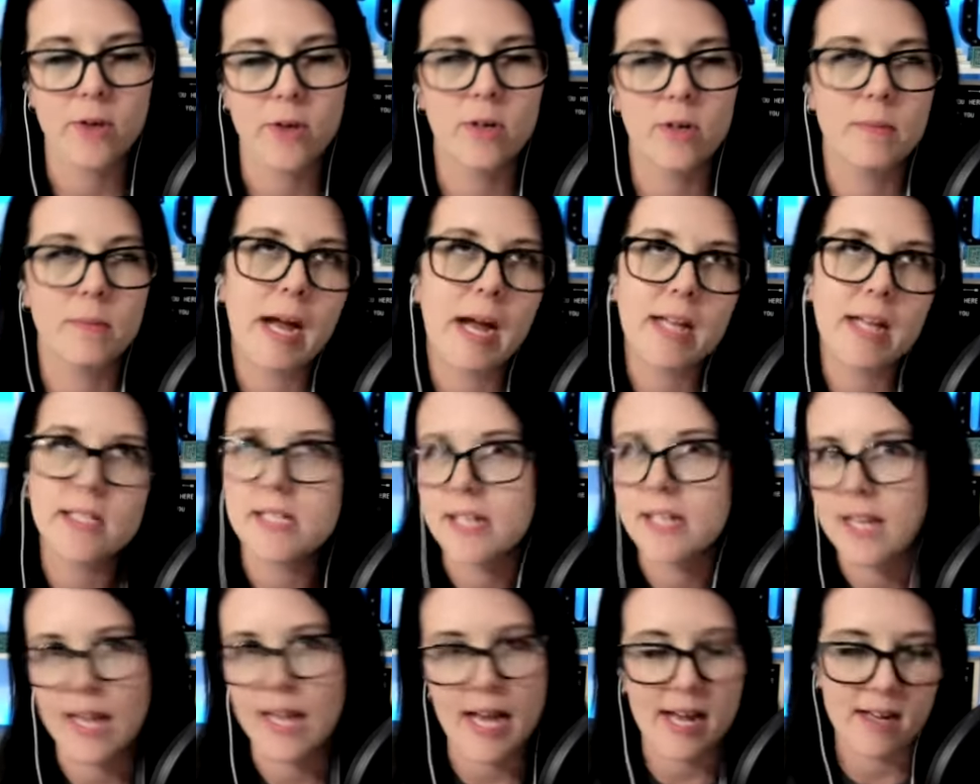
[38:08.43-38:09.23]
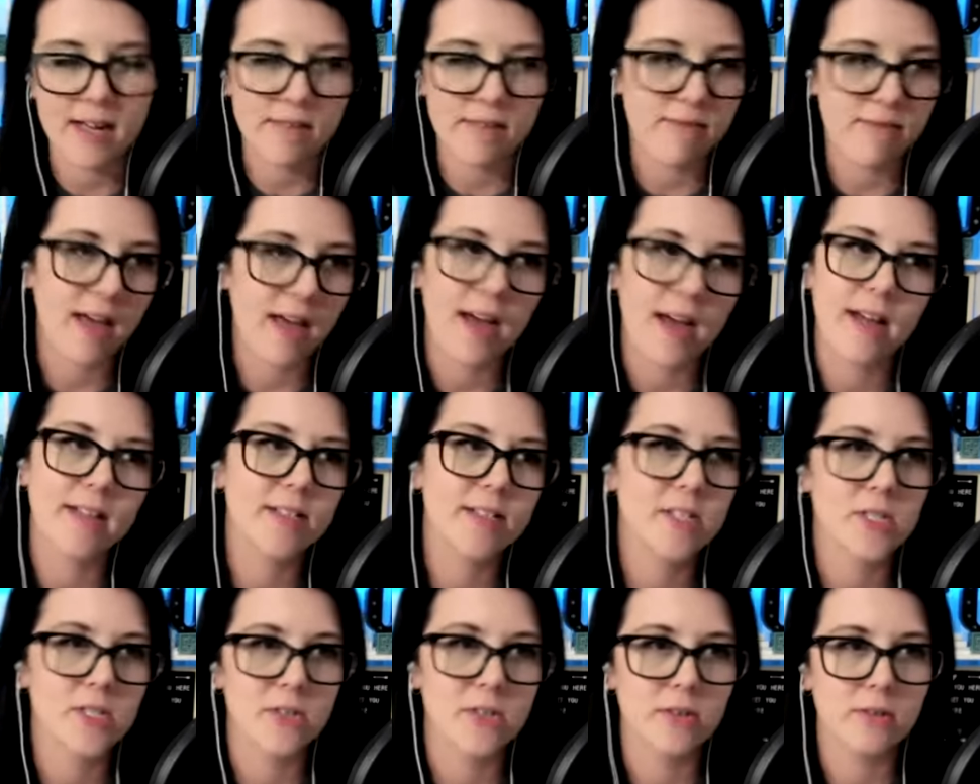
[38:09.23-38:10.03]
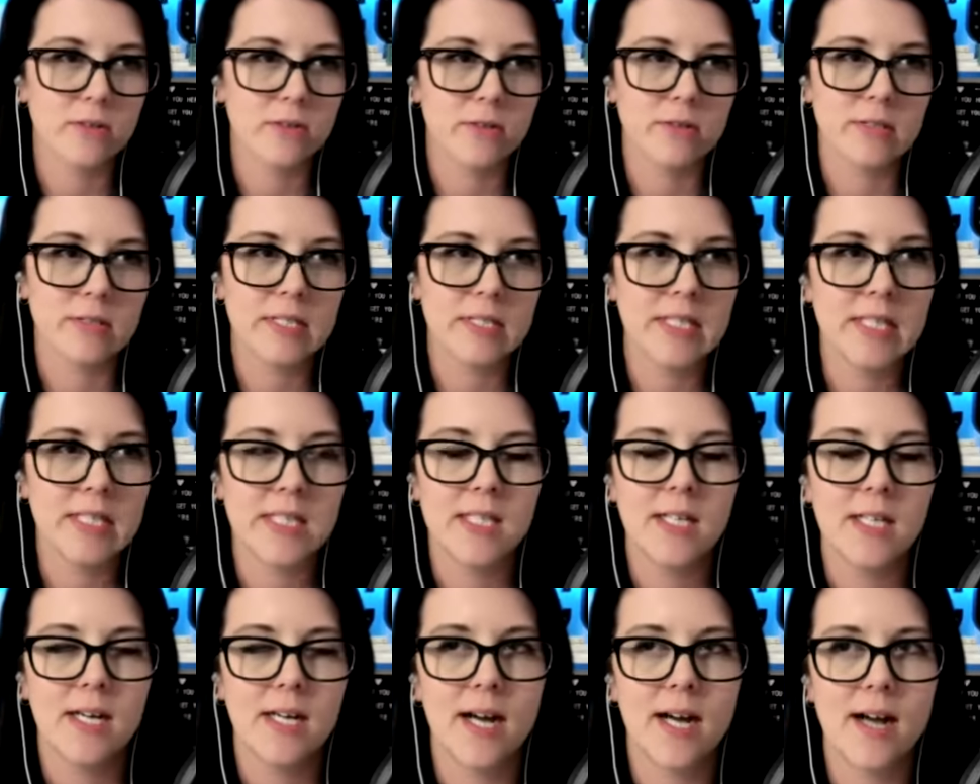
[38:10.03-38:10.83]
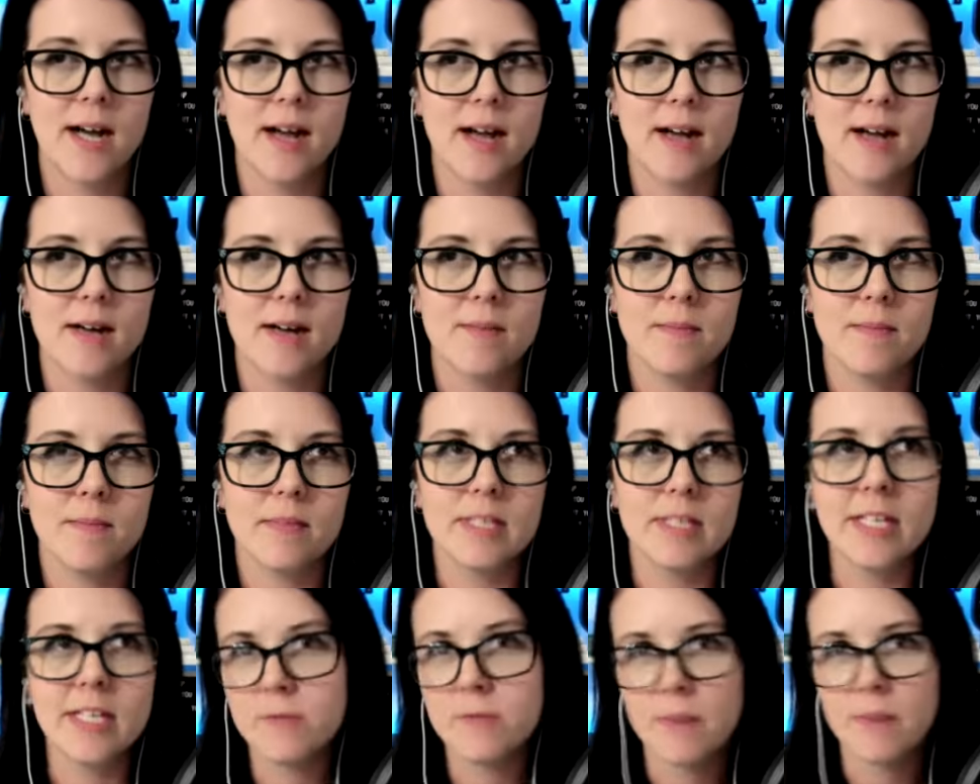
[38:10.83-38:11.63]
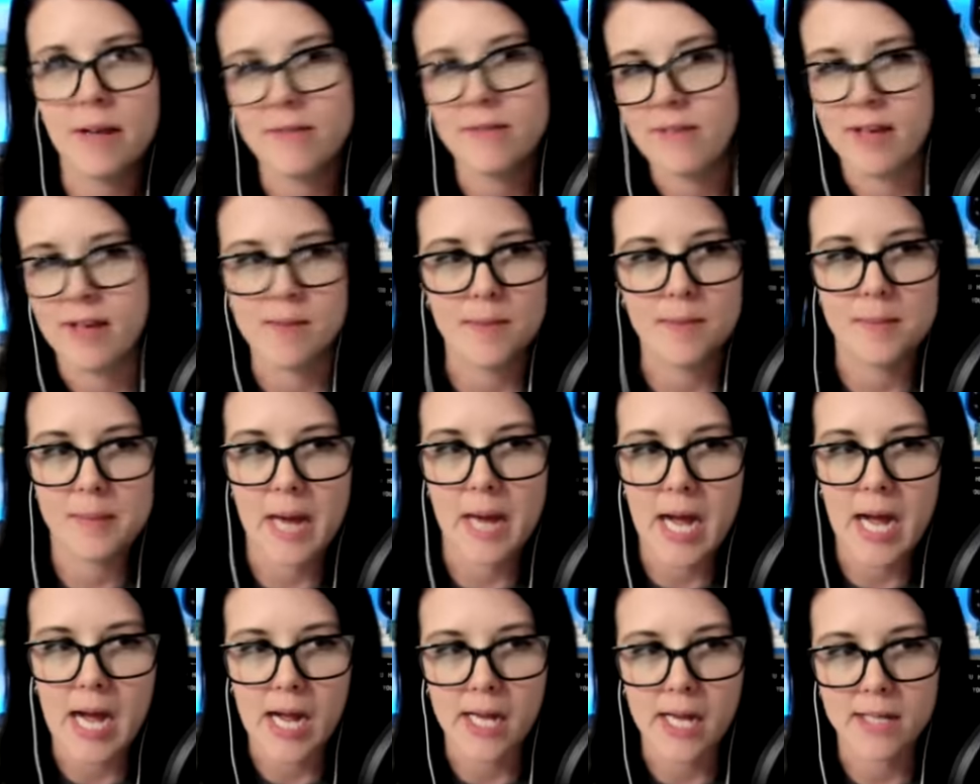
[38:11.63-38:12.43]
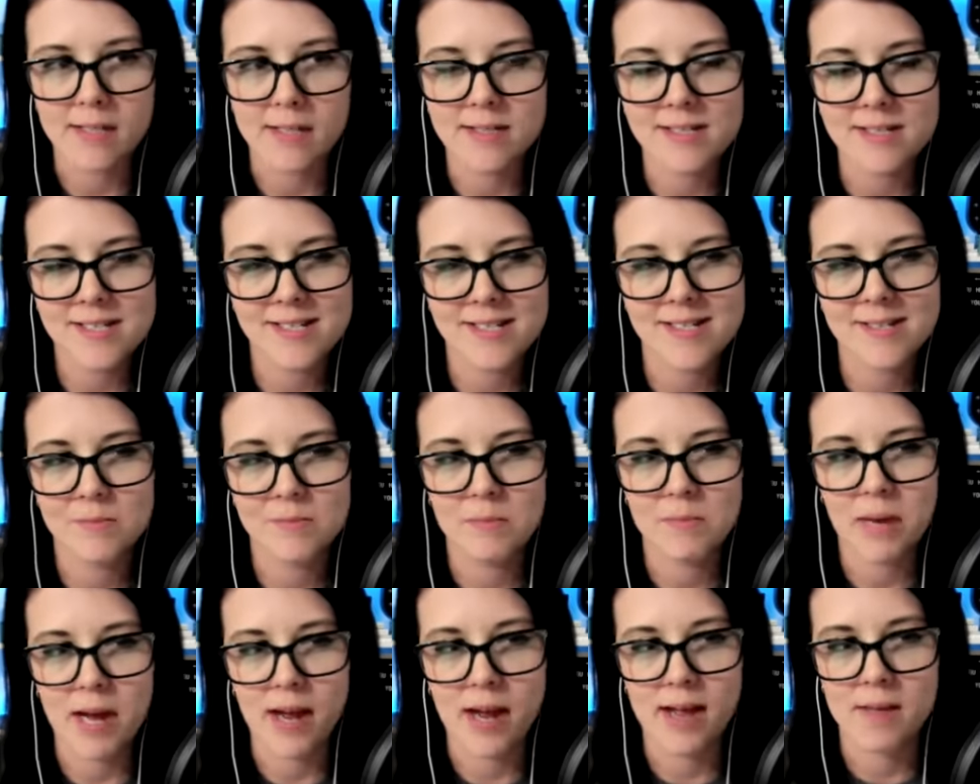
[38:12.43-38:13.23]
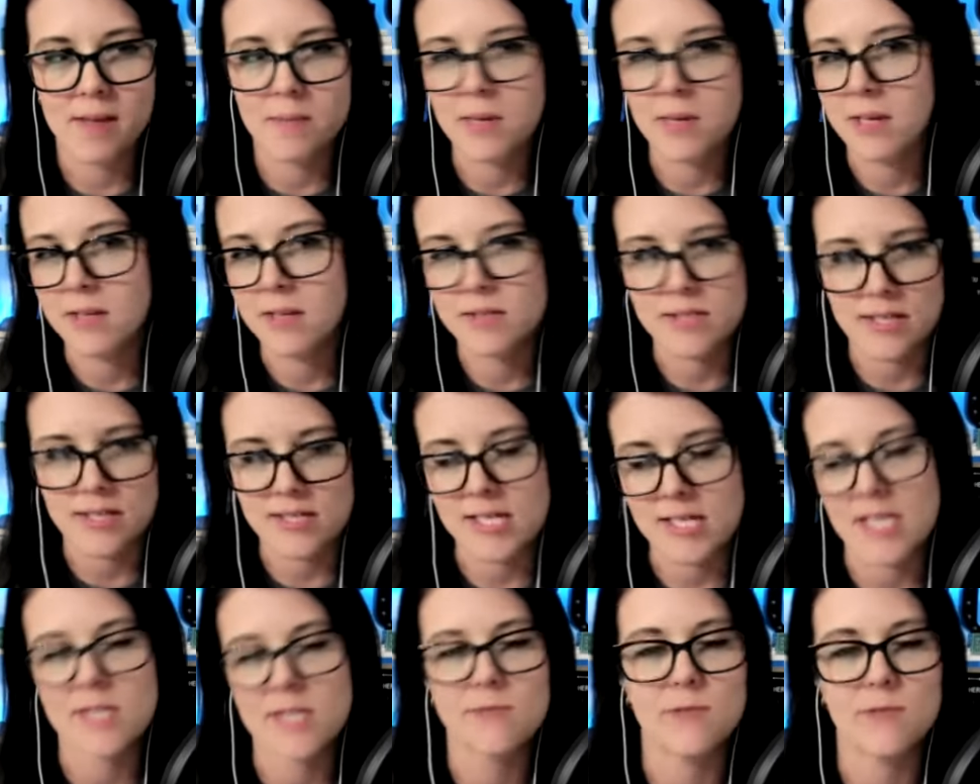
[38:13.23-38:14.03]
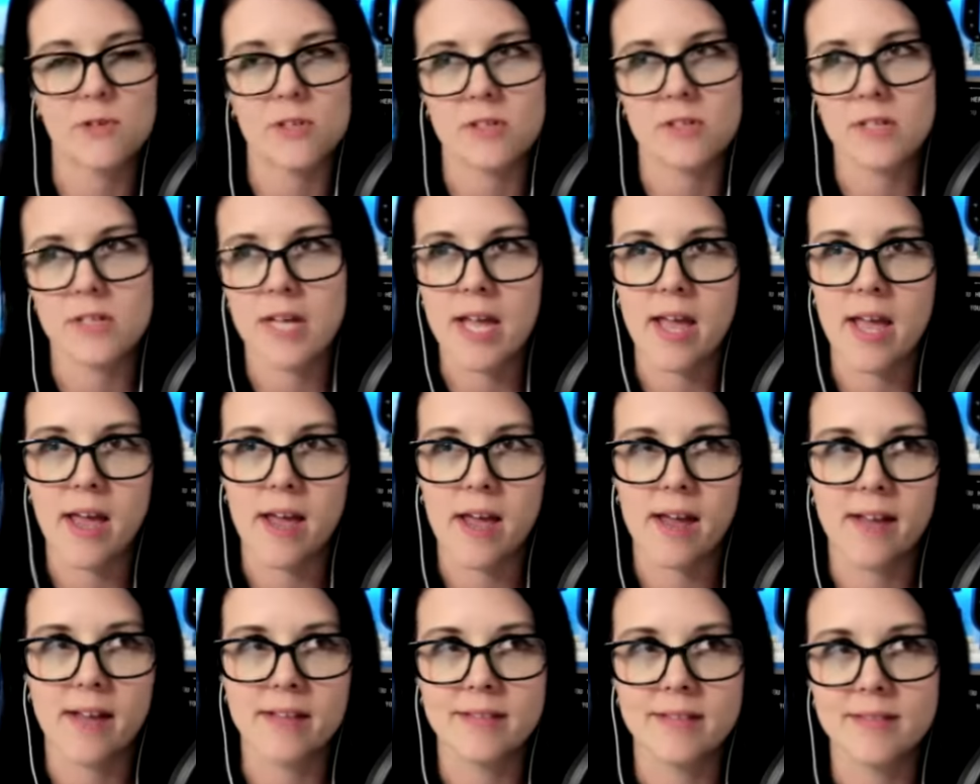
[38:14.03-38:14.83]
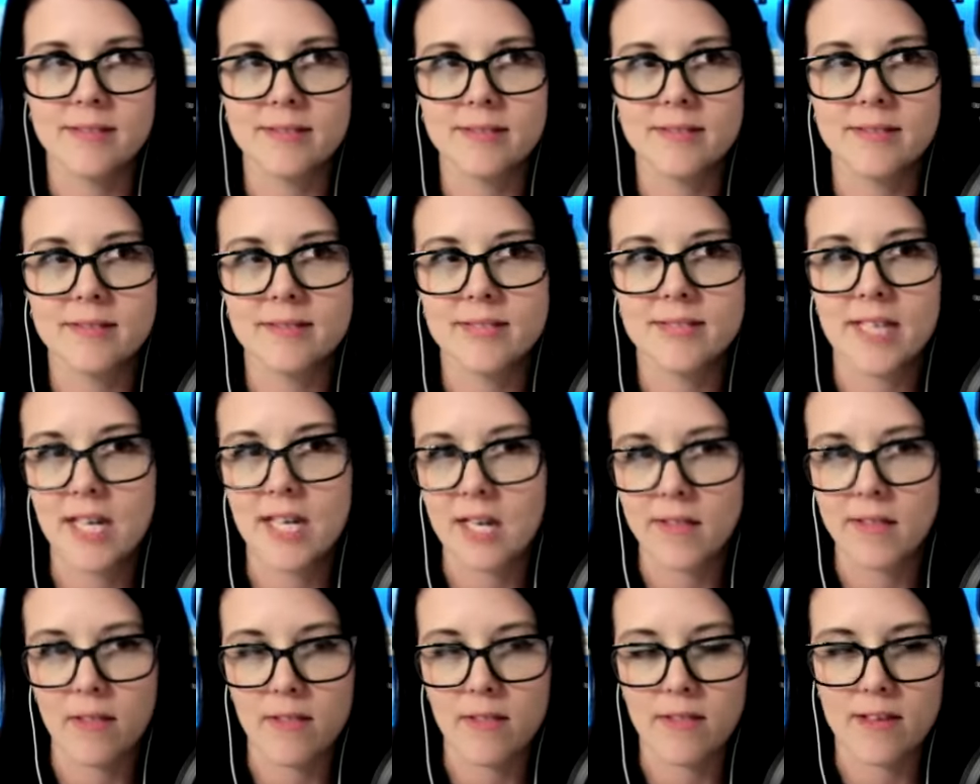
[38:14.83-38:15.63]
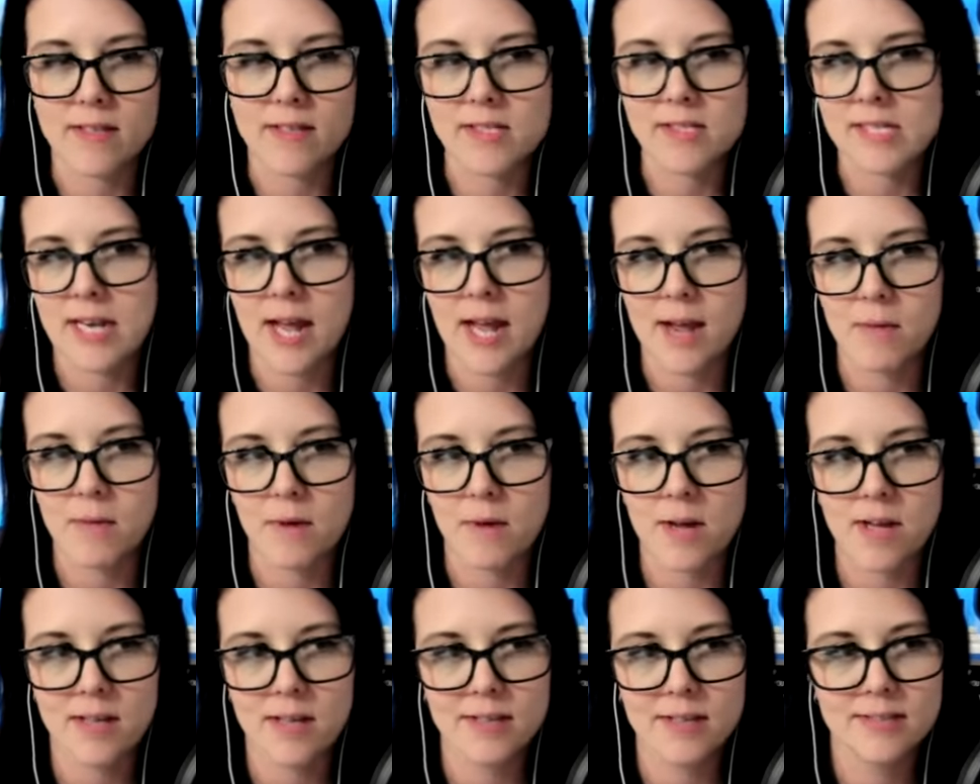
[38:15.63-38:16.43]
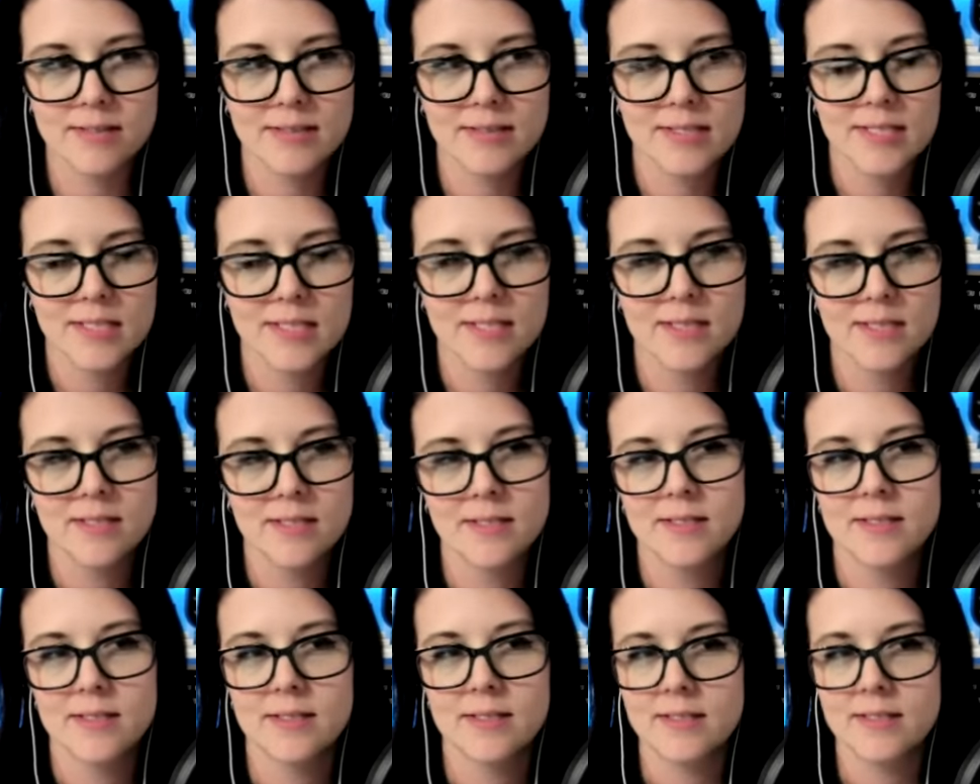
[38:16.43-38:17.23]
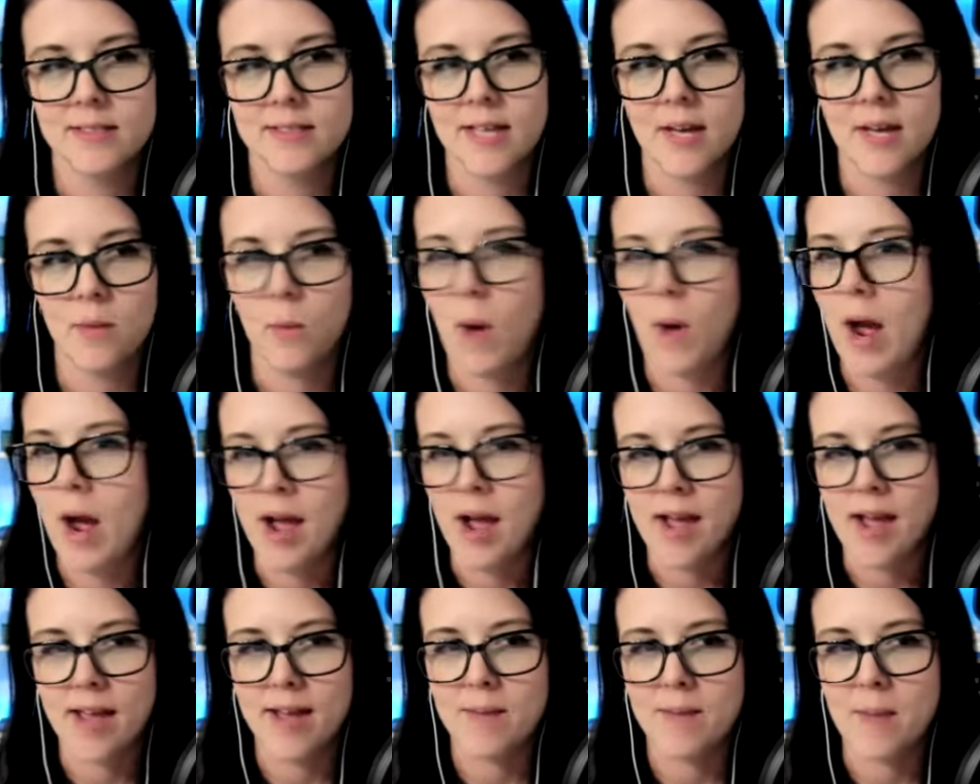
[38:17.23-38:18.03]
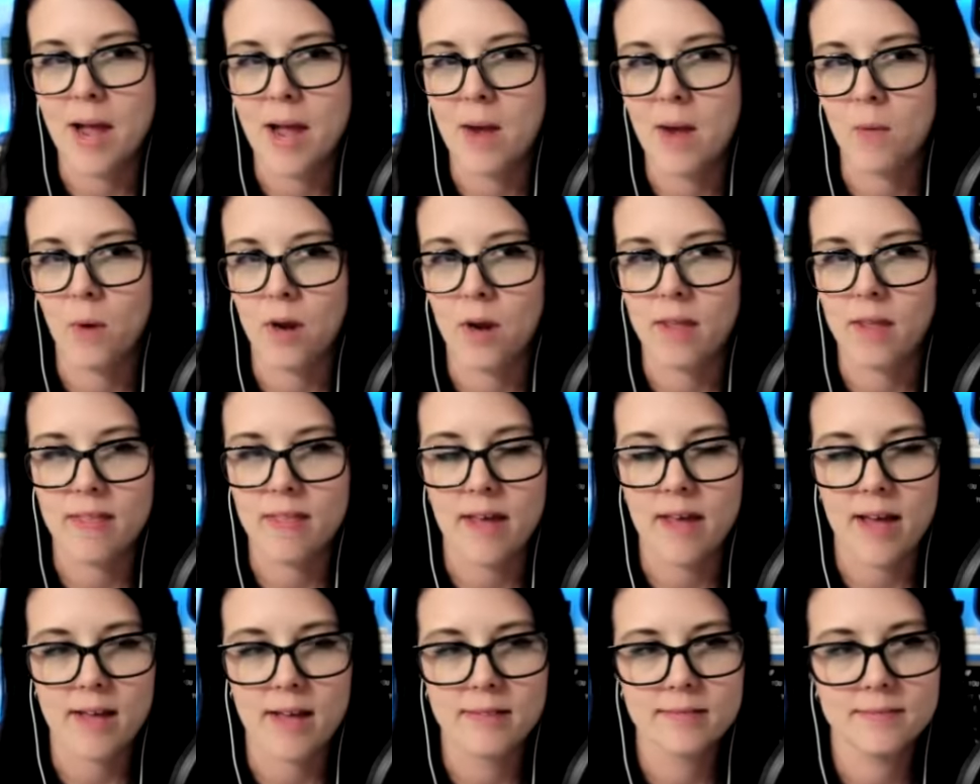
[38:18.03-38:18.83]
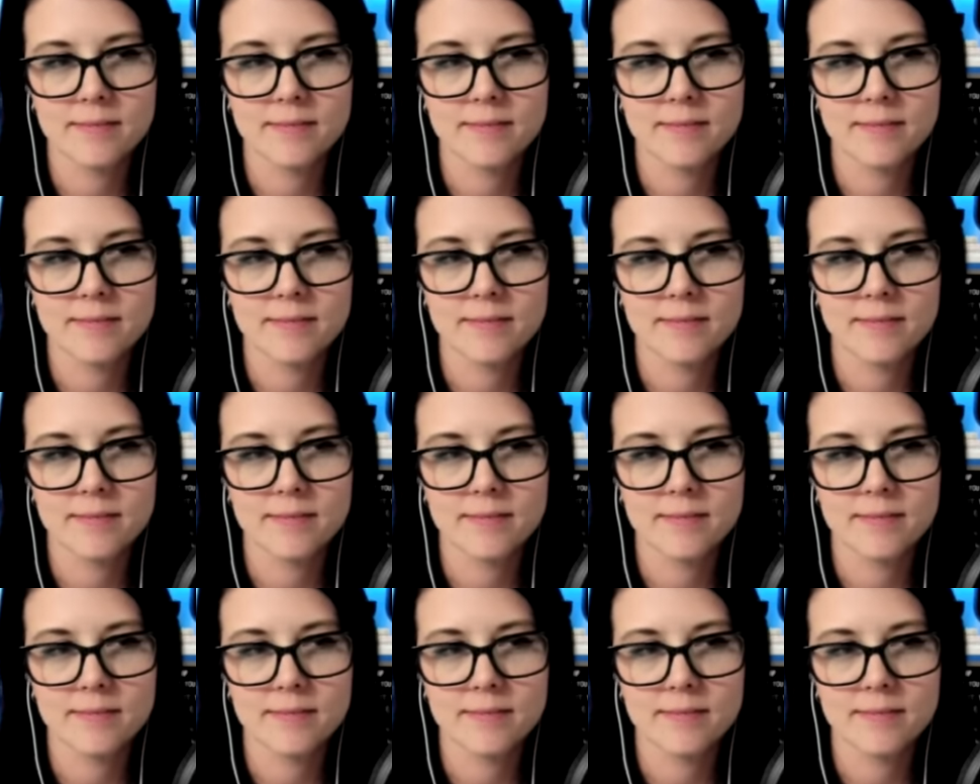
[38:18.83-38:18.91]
Who am I to get out of that to um, leave my family behind by being successful and getting the things that I want? And why am I worth that?